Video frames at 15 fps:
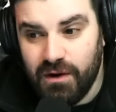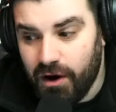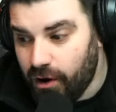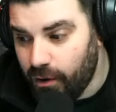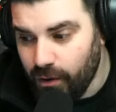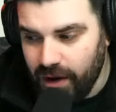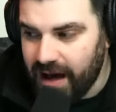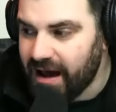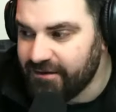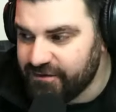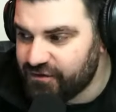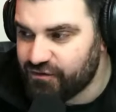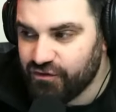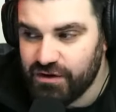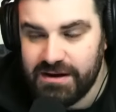whole live
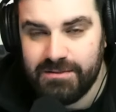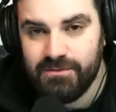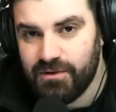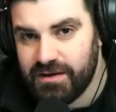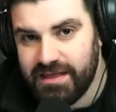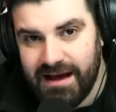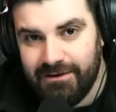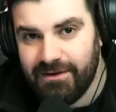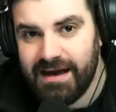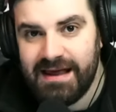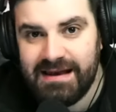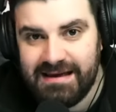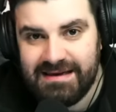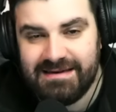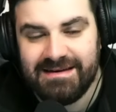stream without any